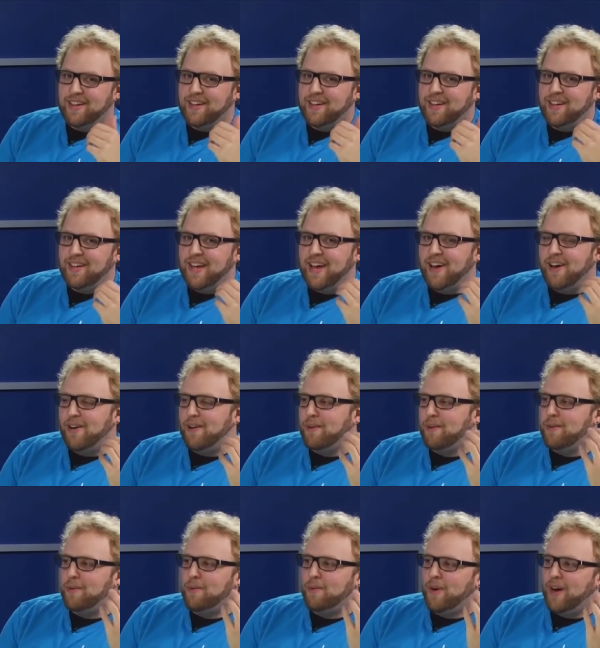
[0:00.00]
Now,
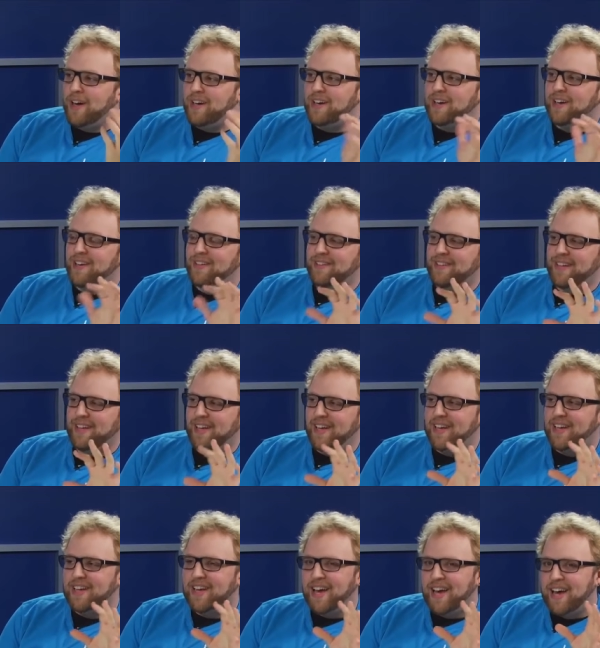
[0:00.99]
why did I
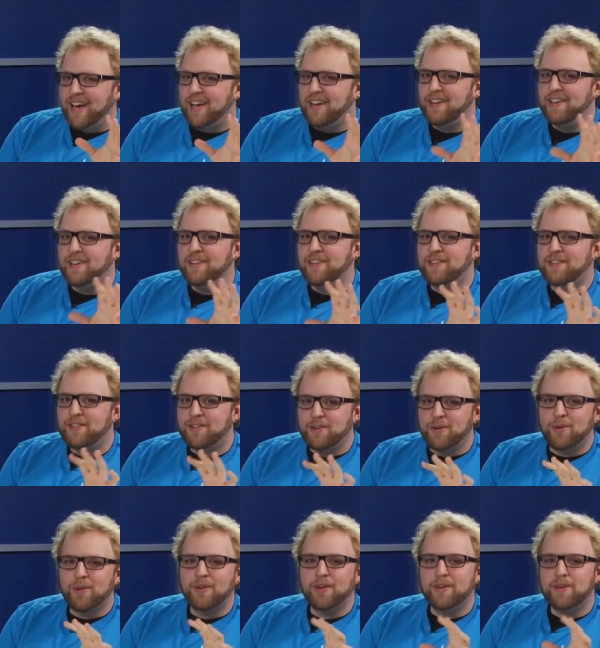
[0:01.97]
say kinda,
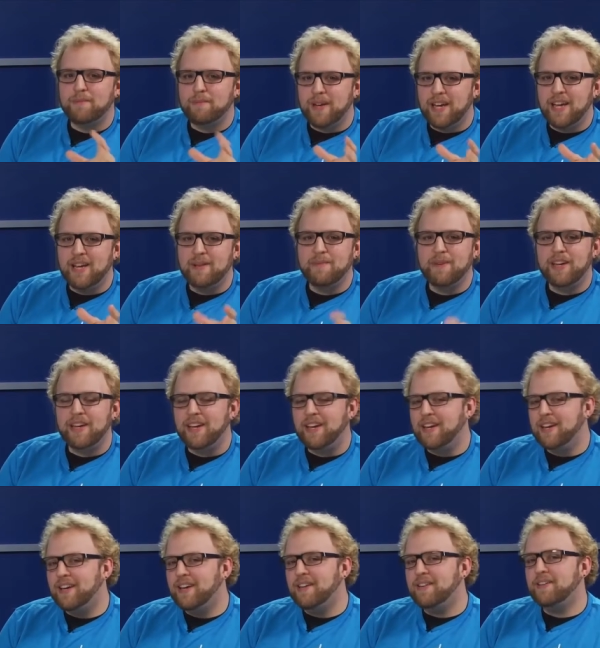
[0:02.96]
sorta,
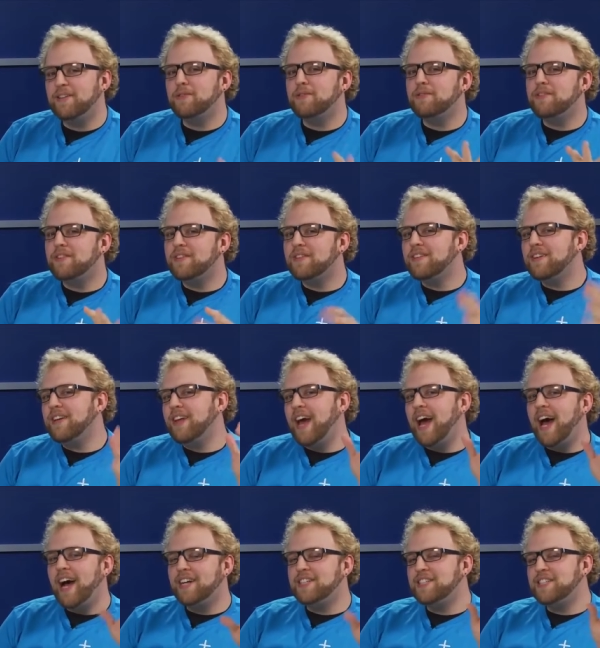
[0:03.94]
maybe? I don't
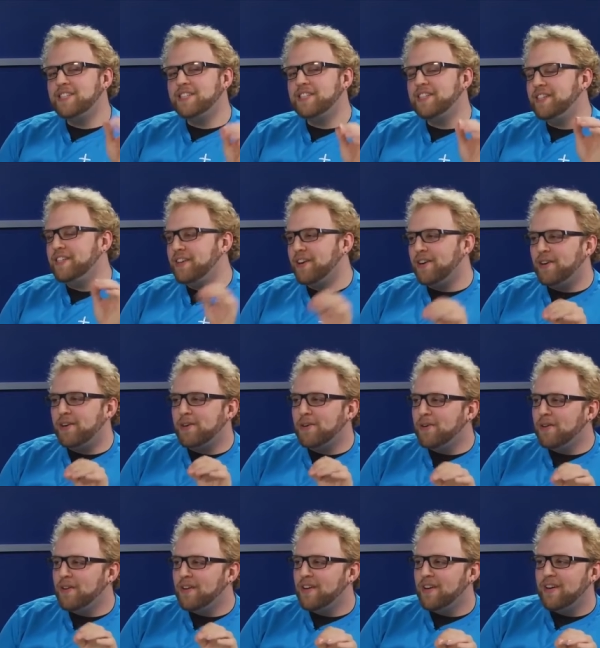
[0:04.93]
actually
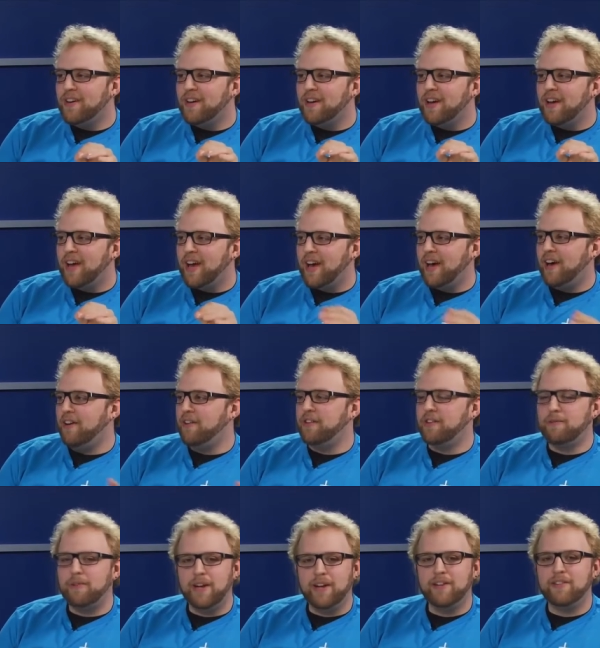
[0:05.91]
know how
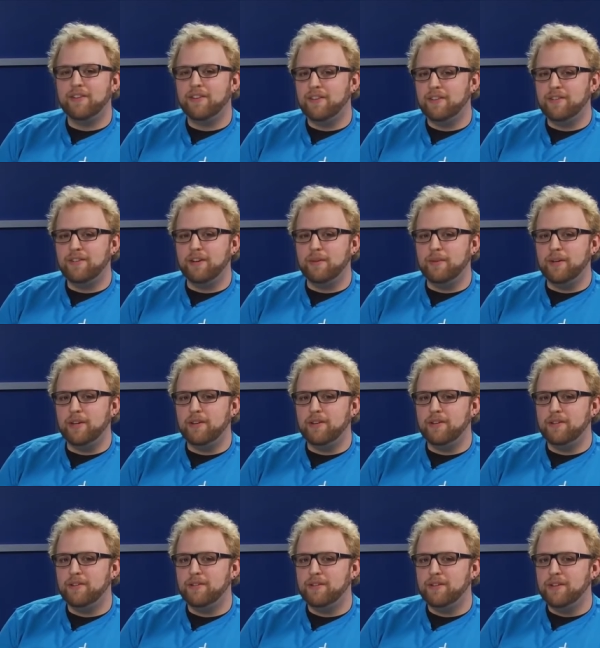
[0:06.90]
the ranks are determined.
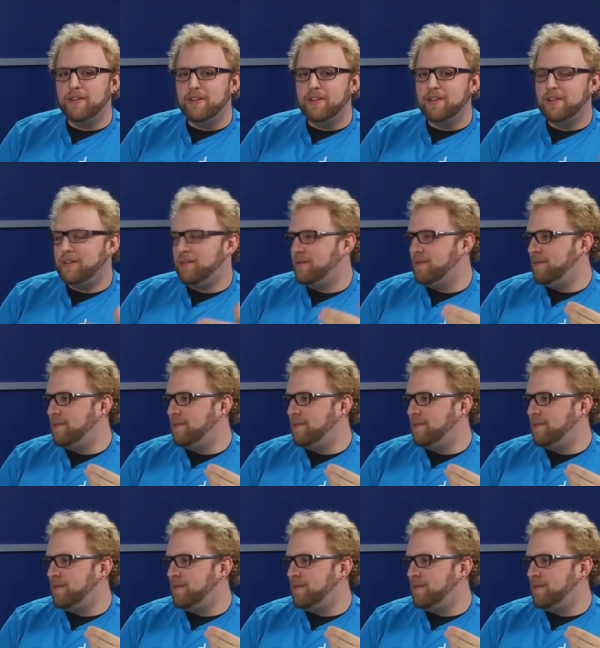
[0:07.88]
So,